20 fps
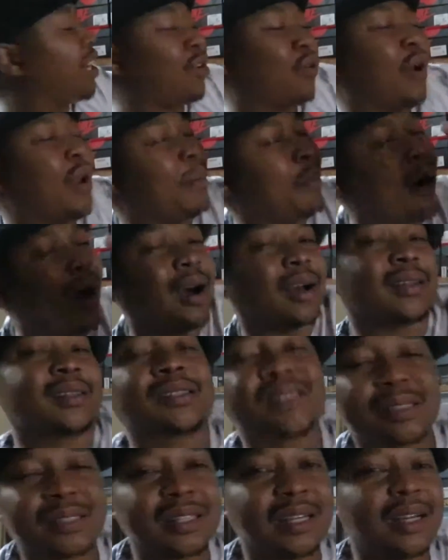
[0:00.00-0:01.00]
gray
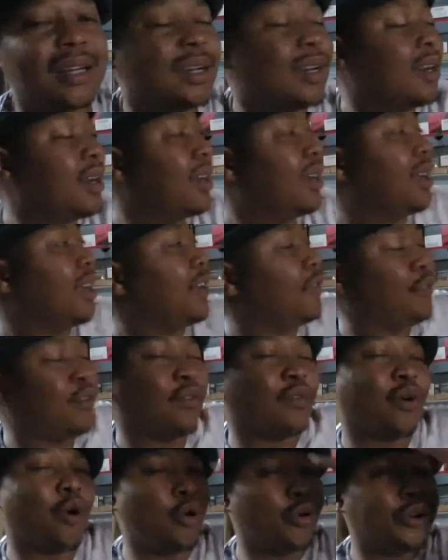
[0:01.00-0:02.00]
box. If
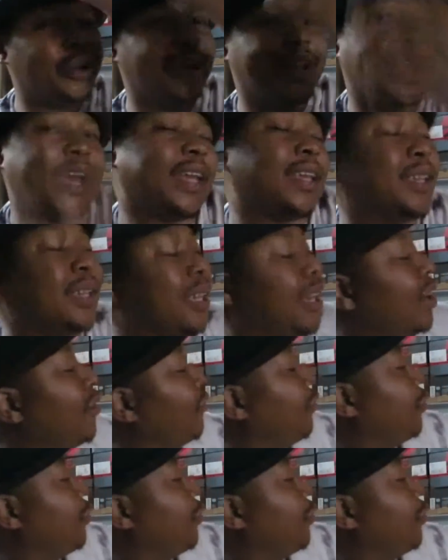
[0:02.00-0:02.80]
you've owned a Nike Air